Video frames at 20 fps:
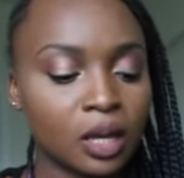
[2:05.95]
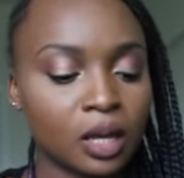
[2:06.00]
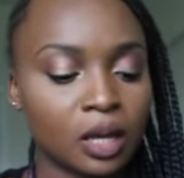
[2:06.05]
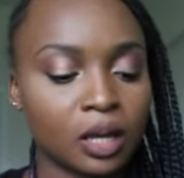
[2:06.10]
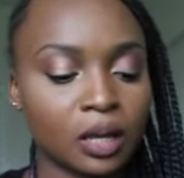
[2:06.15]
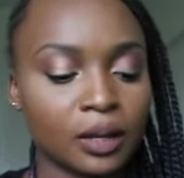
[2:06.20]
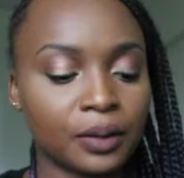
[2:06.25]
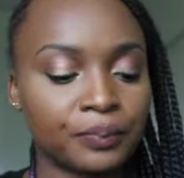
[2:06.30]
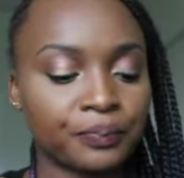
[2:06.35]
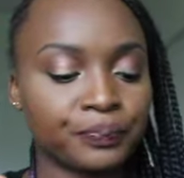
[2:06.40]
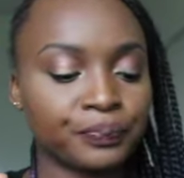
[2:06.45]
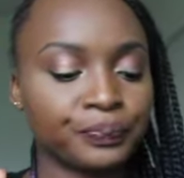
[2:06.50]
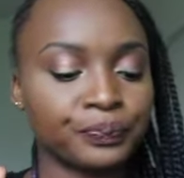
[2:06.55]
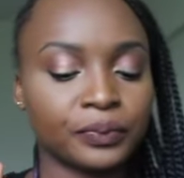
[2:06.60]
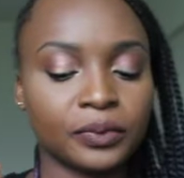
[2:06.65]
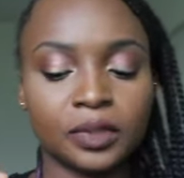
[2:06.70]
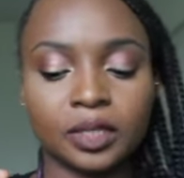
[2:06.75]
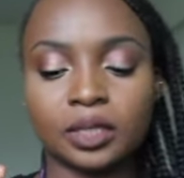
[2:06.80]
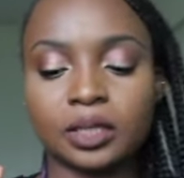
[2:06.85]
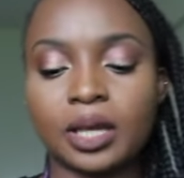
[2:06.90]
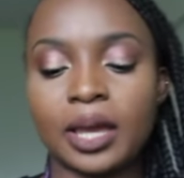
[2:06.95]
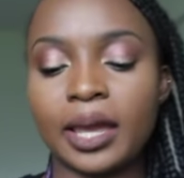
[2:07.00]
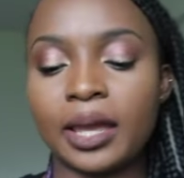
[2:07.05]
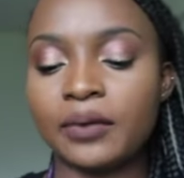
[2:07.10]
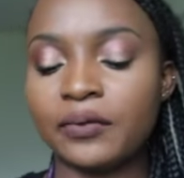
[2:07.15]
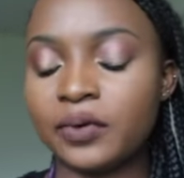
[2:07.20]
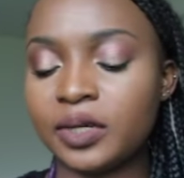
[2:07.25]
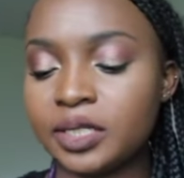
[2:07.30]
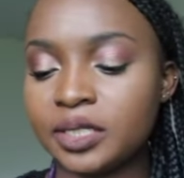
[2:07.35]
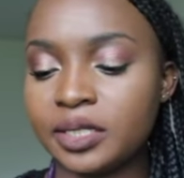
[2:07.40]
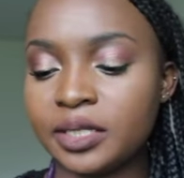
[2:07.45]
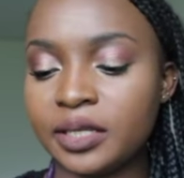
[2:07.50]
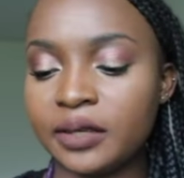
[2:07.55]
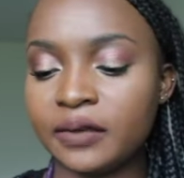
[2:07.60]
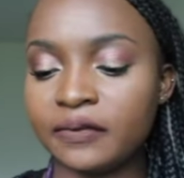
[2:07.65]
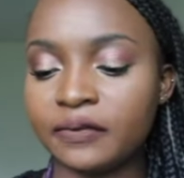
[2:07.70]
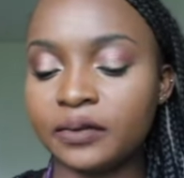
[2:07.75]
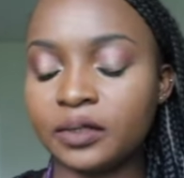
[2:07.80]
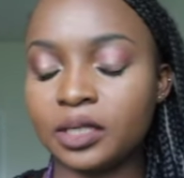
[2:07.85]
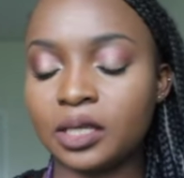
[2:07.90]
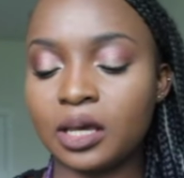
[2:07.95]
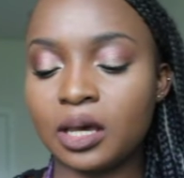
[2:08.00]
Um, I received